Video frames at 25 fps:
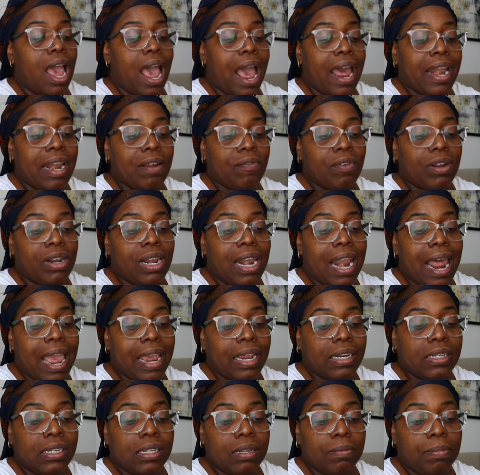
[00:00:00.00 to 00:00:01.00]
I never
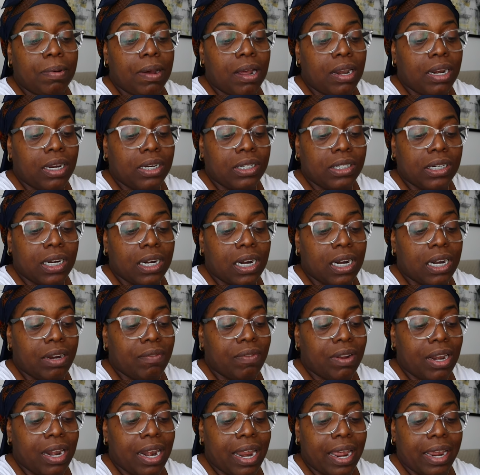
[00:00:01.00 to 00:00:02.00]
liked the polish and I
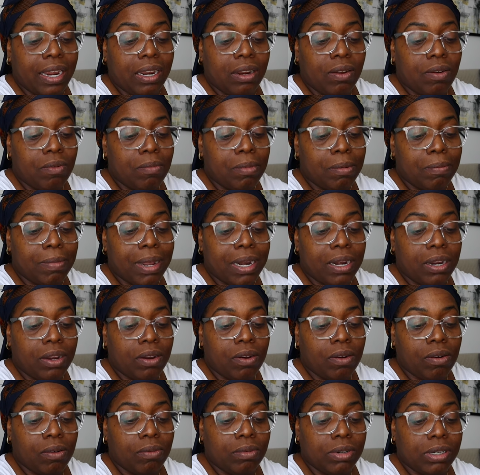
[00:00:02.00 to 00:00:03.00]
never liked how my
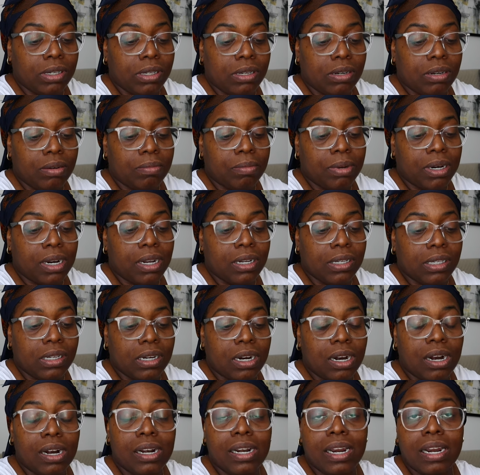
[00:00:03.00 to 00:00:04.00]
manicure was done because
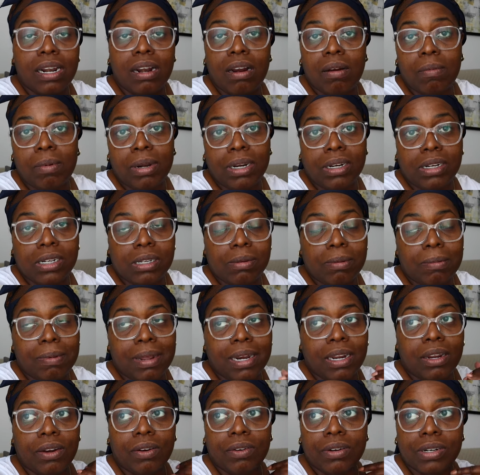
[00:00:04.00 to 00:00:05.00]
the girl that normally does my
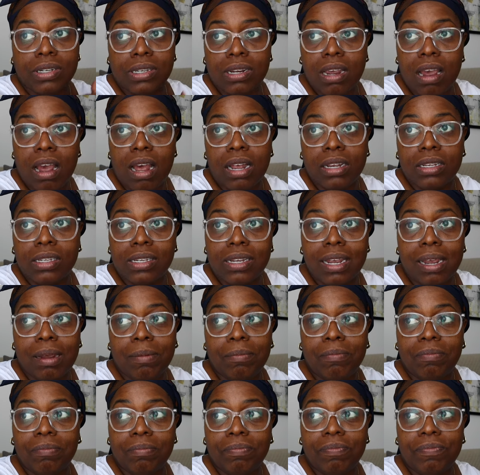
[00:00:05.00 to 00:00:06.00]
manicure is gone. So
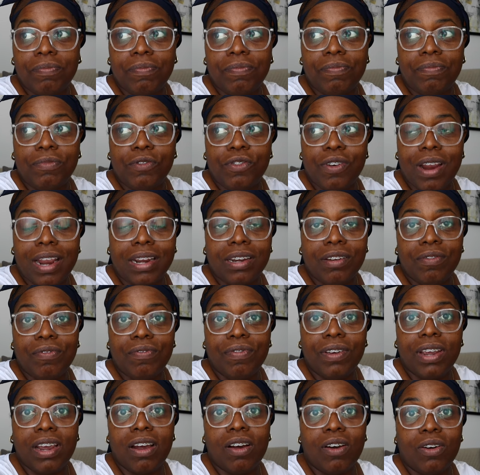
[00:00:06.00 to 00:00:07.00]
I'm trying to
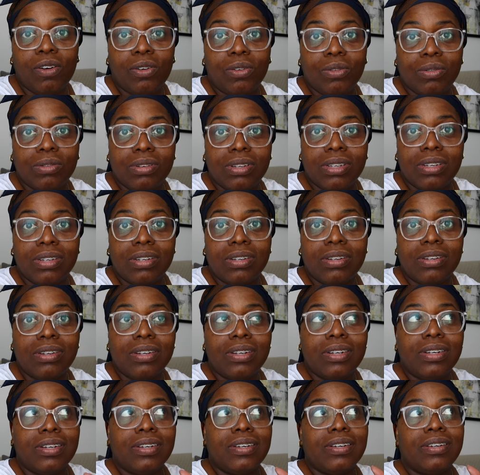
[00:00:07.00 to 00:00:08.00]
figure out
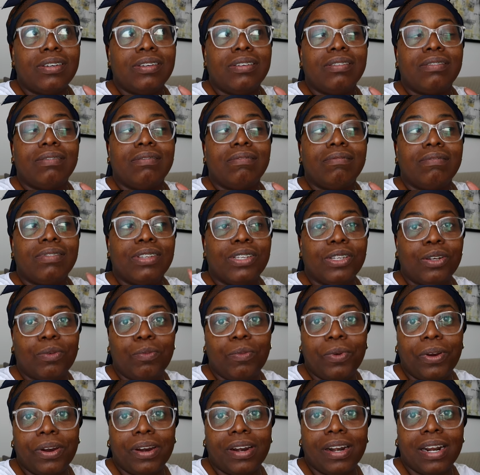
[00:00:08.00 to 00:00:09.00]

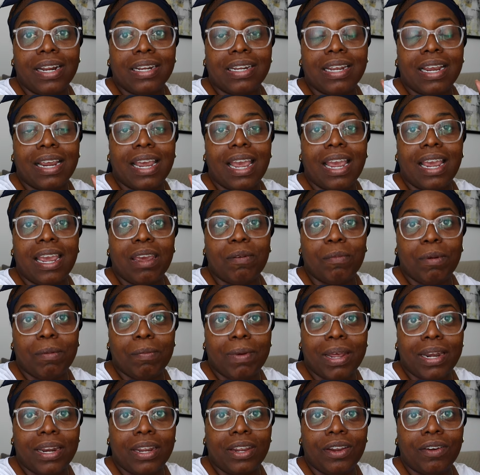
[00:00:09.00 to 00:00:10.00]
somewhere that I can get my
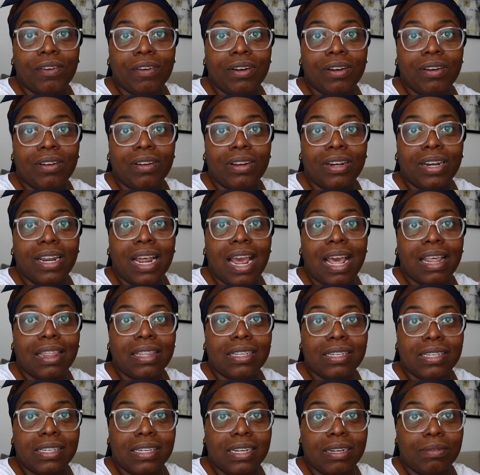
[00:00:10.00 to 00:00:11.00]
manicure done at
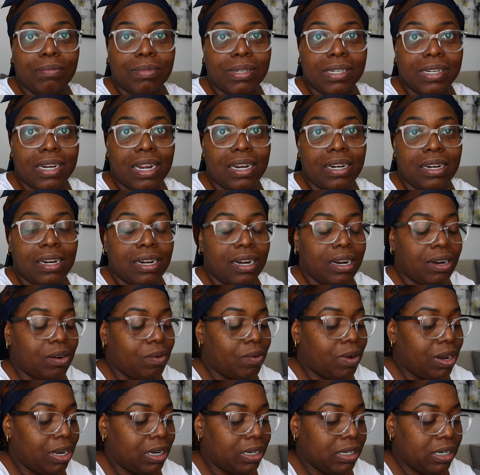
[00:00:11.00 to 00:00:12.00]
the same standard
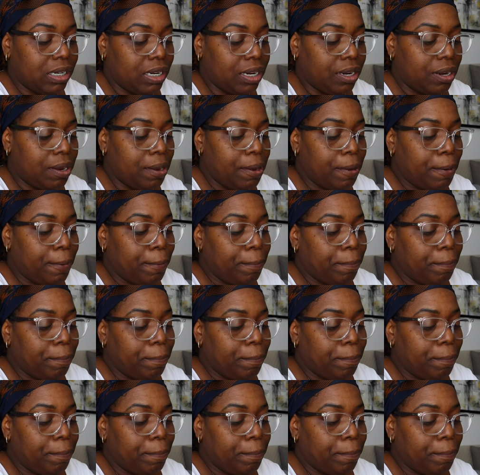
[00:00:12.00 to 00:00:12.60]
and quality.